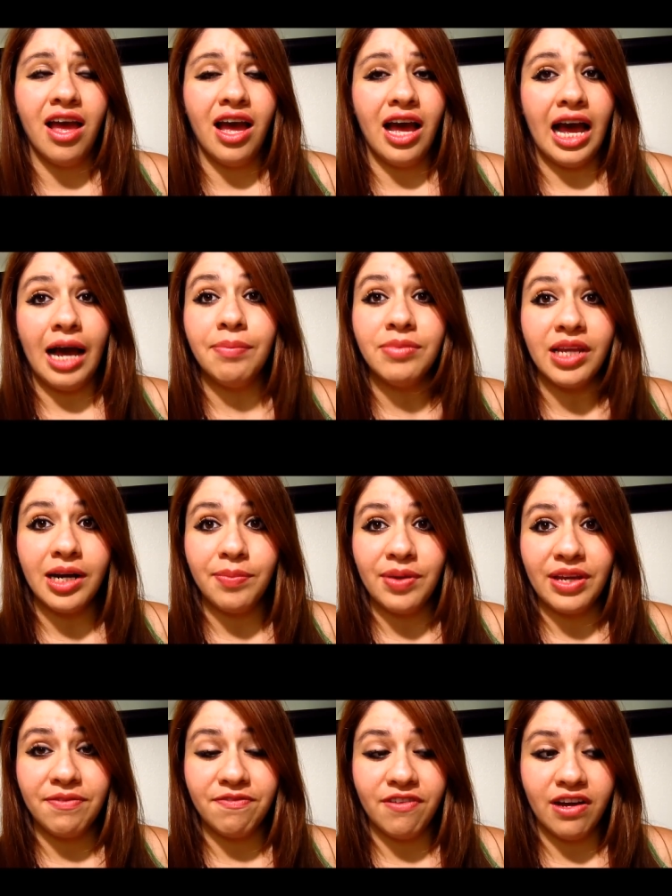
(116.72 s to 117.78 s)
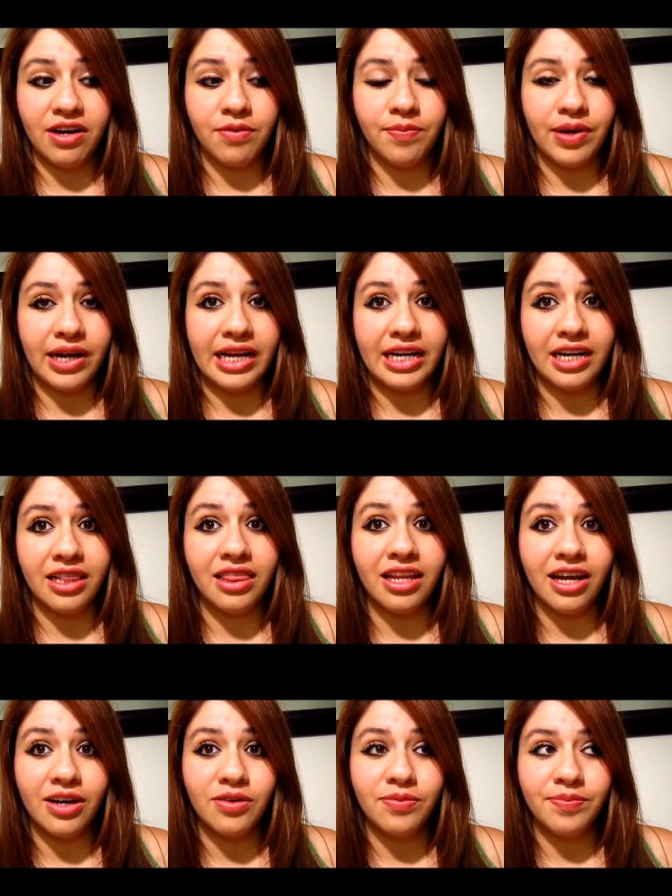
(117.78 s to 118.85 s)
I'm not a big fan of buying a
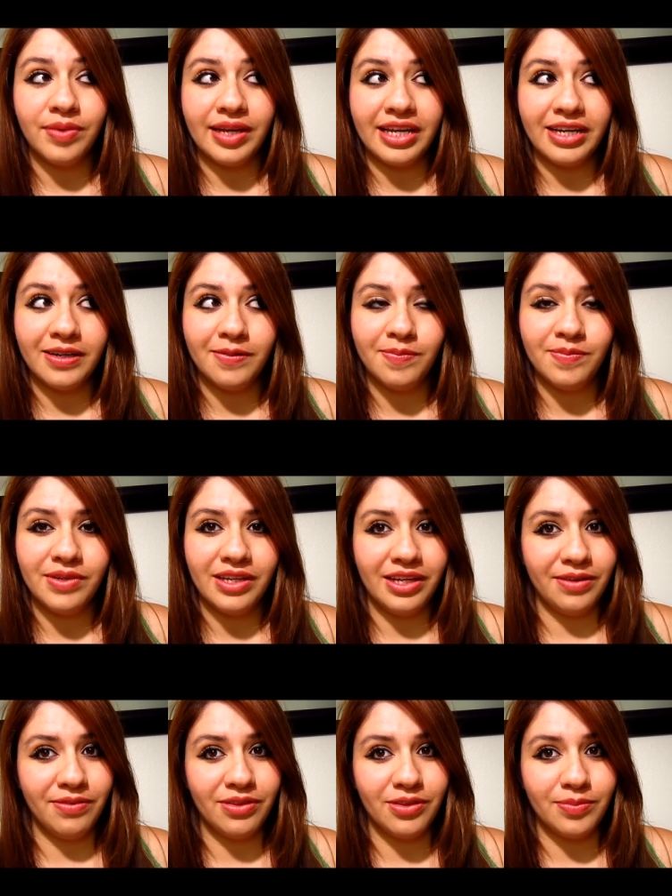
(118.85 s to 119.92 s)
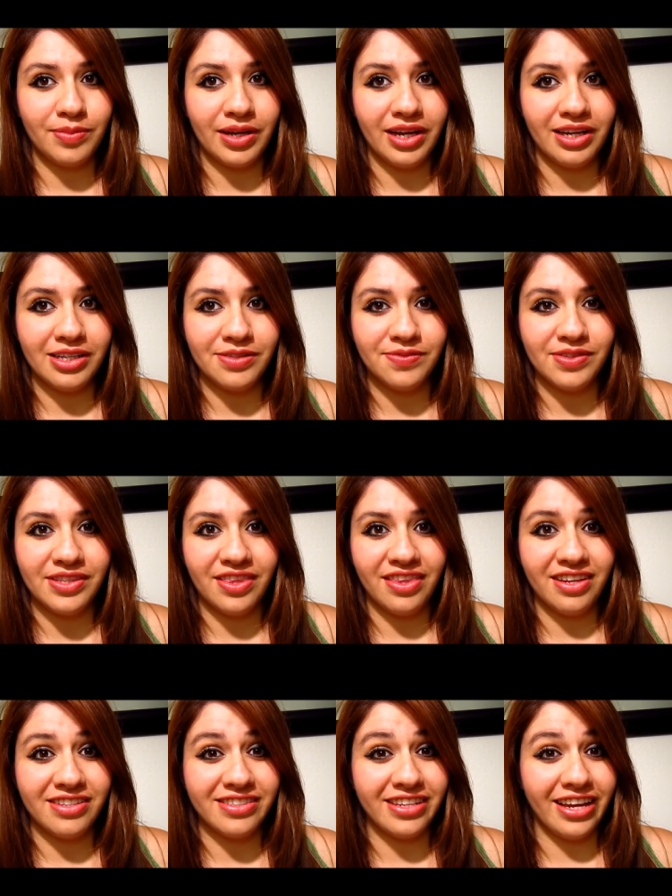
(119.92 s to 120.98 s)
lot of makeup, even though my husband
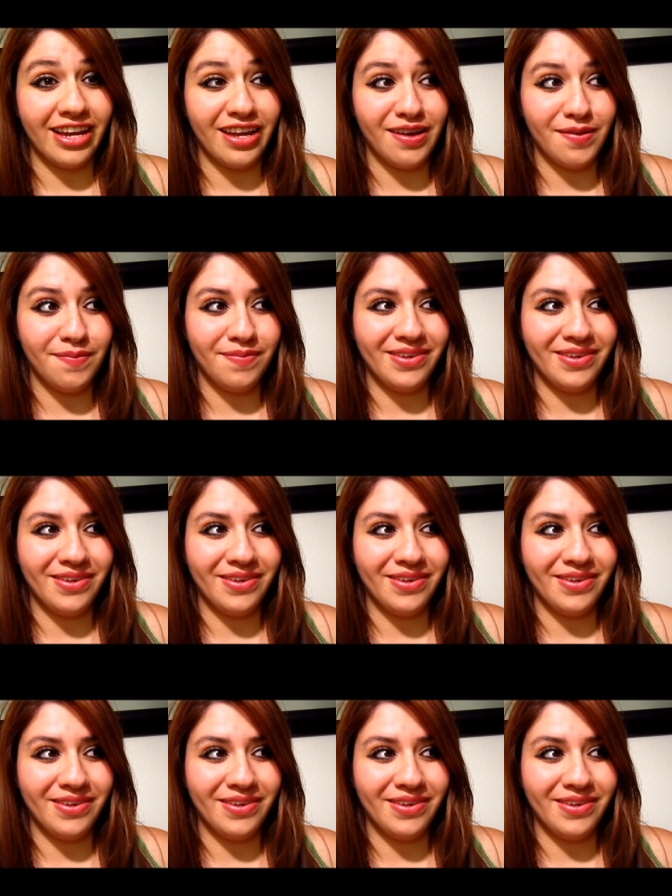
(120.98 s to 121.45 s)
thinks I am.